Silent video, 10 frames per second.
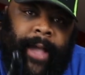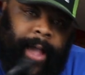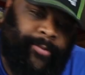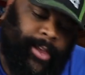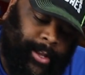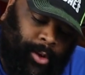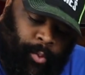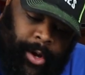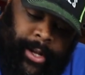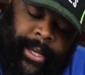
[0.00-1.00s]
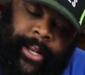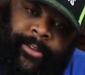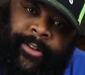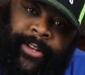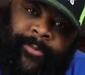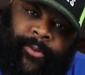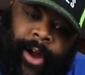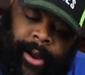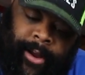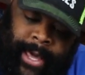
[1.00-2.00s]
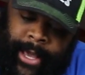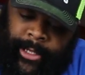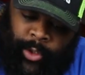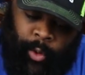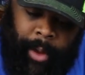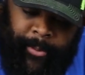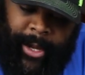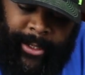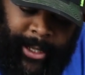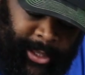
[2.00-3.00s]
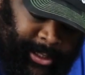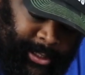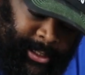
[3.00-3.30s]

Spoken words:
and then we're gonna get it in the deep fryer. So we're probably gonna let this